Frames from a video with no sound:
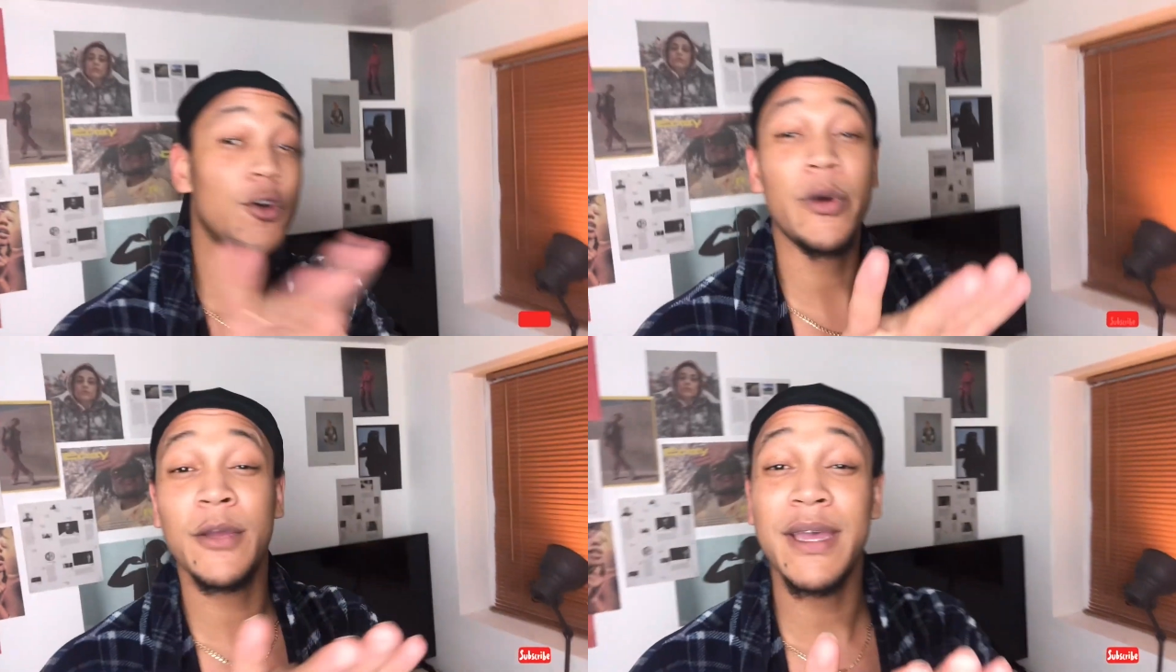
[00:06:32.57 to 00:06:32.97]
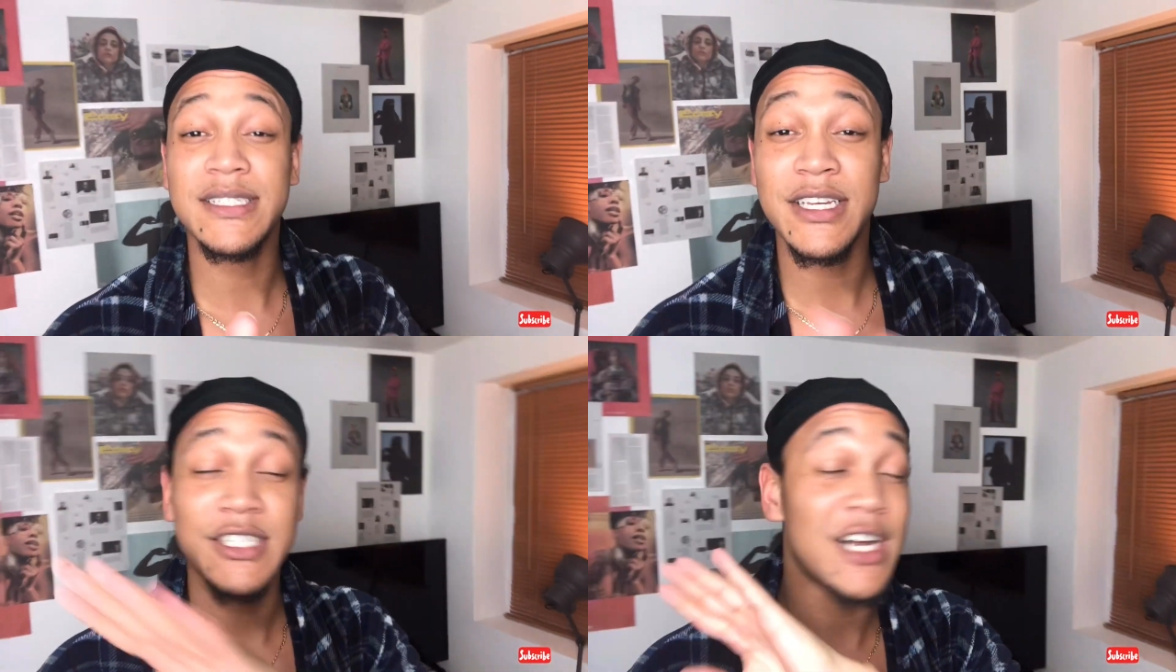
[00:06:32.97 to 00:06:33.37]
quick
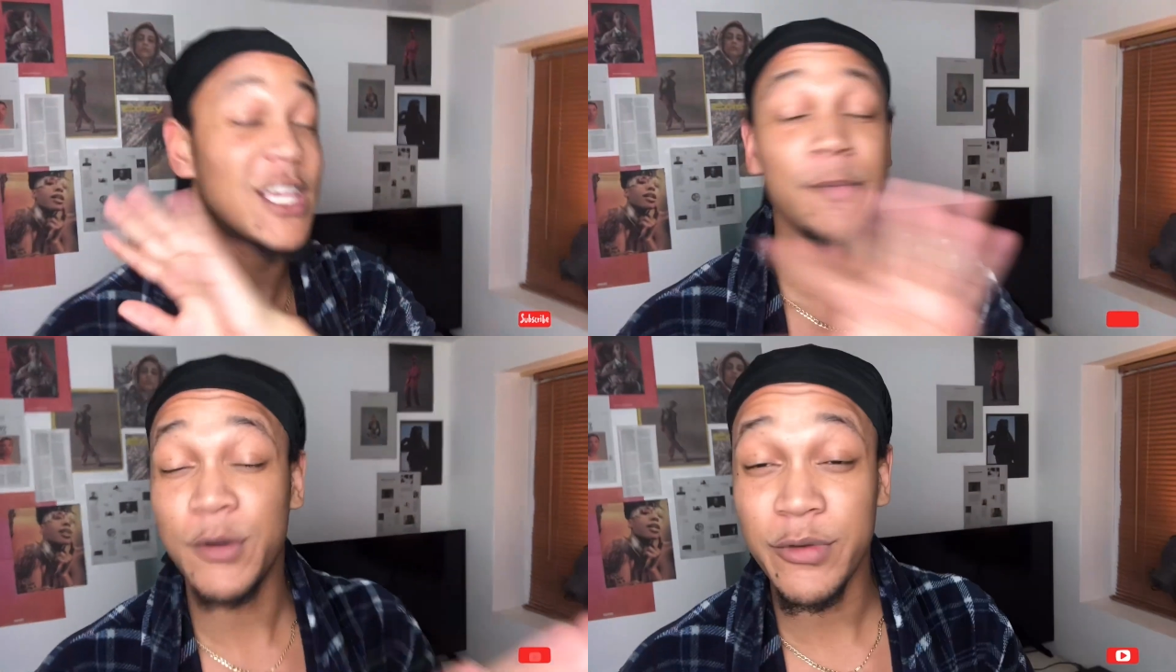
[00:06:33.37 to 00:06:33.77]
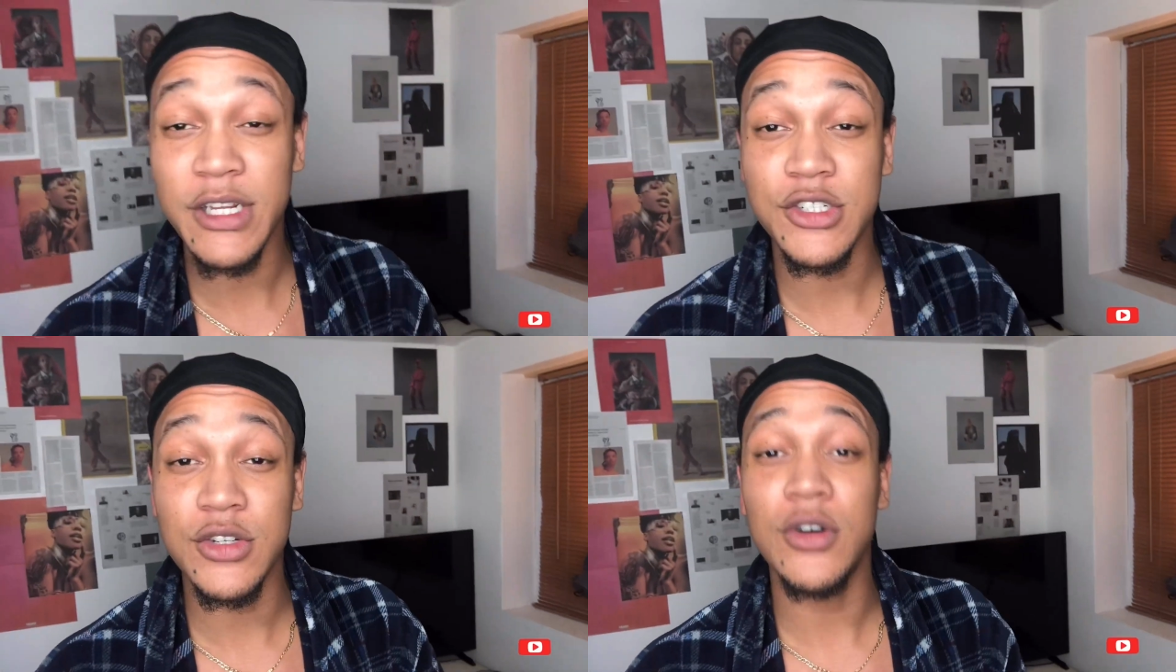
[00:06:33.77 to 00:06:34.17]
message, I'll keep it
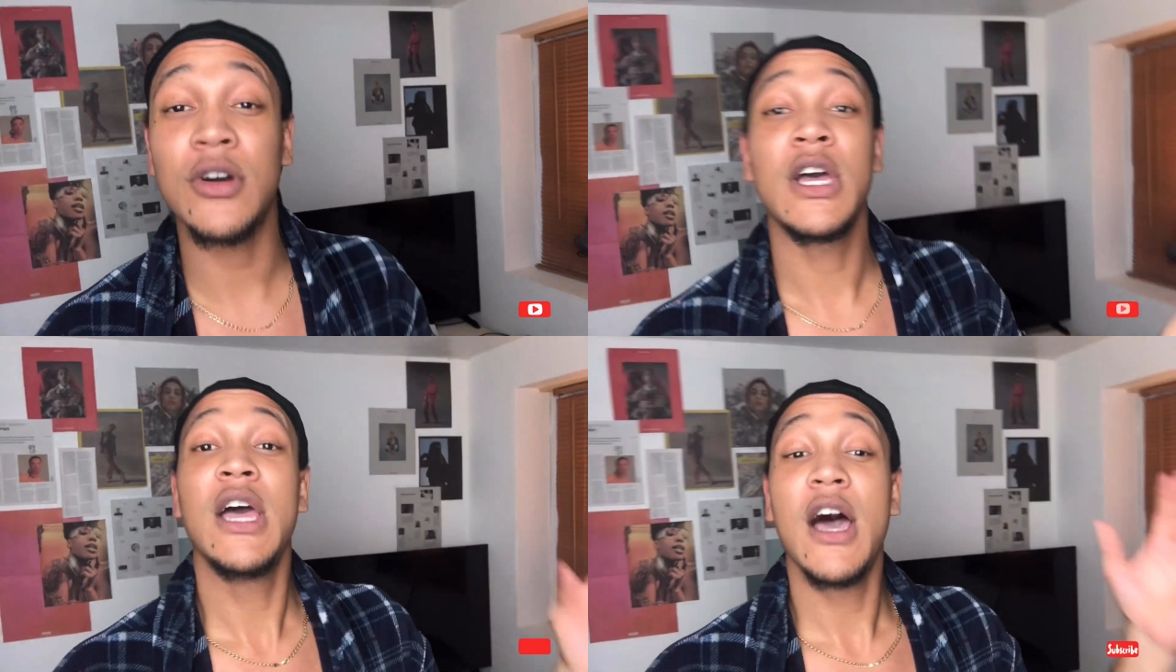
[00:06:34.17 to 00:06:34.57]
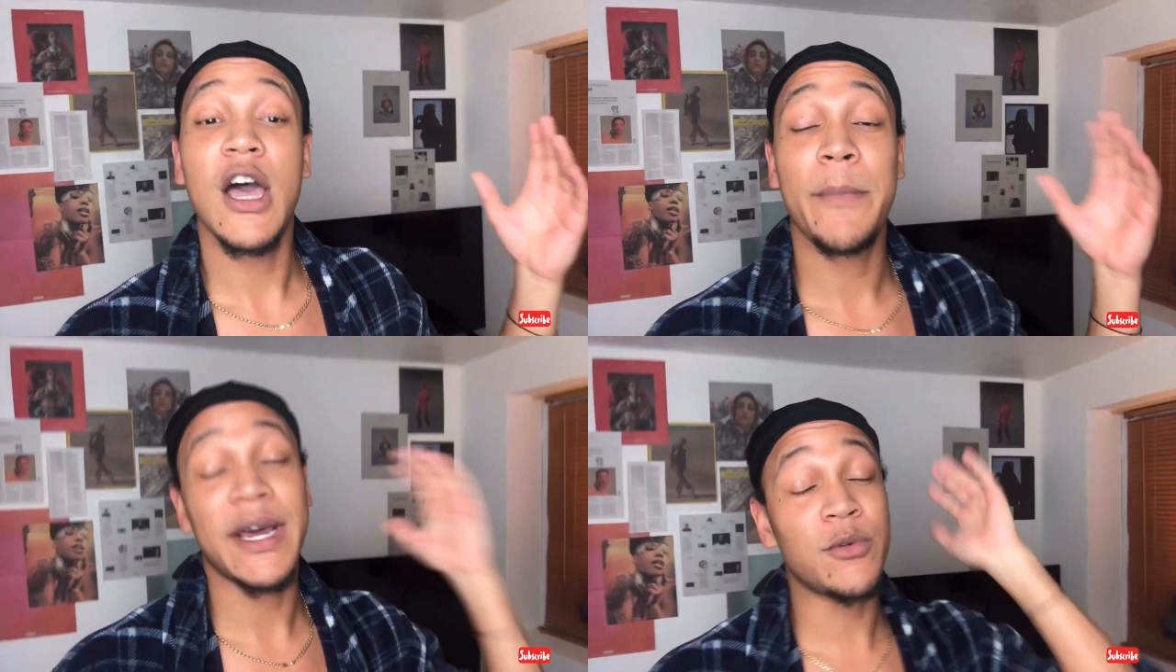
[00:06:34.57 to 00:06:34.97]
really short.
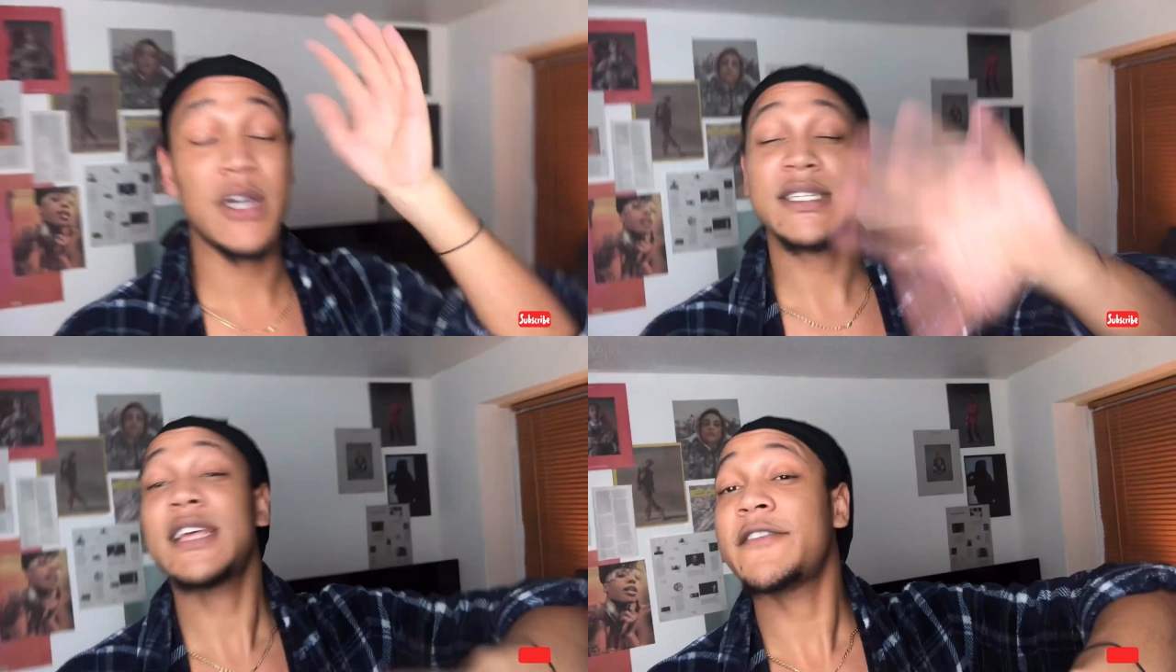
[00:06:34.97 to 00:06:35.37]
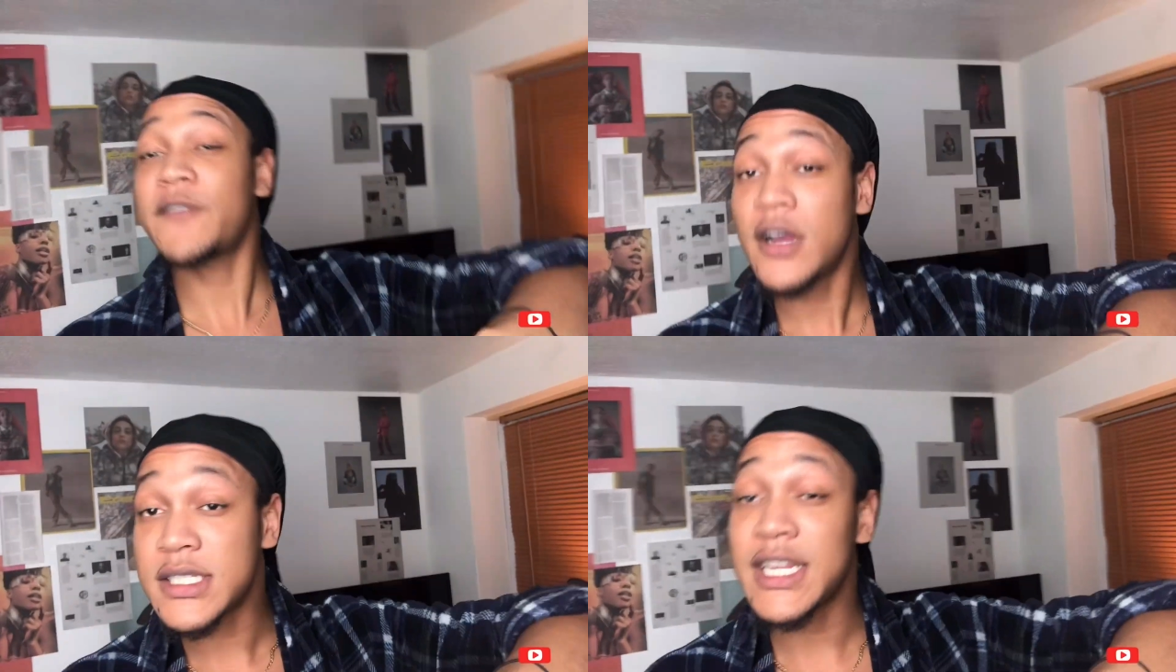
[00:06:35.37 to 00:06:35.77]
I wanted to say,
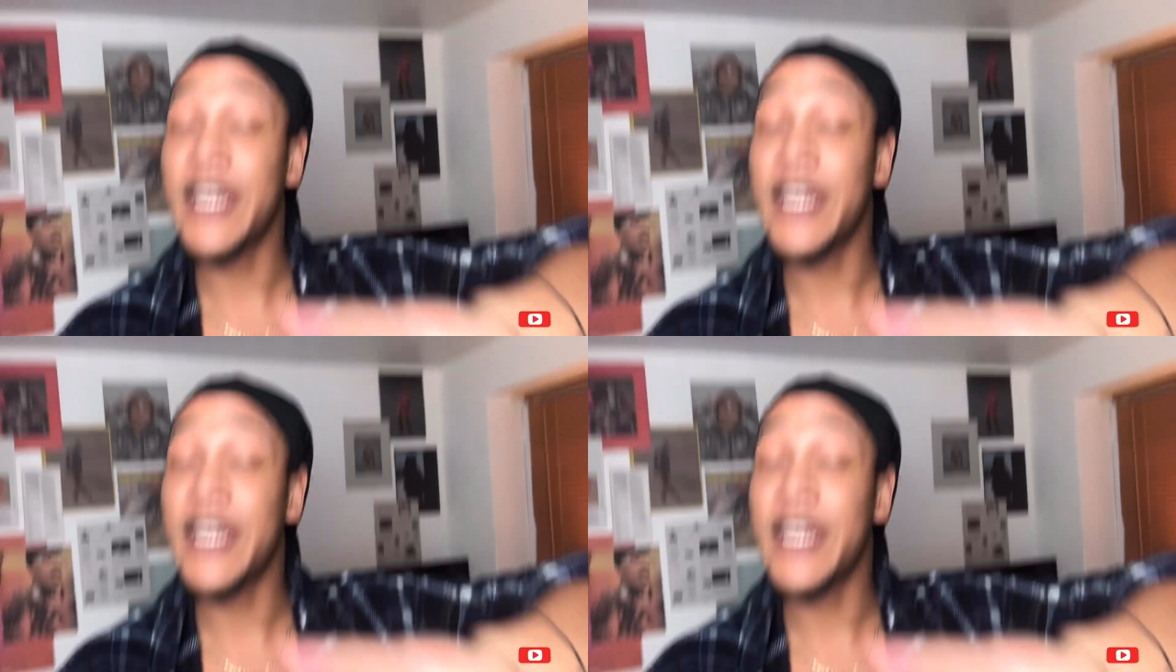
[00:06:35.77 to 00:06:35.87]
firstly,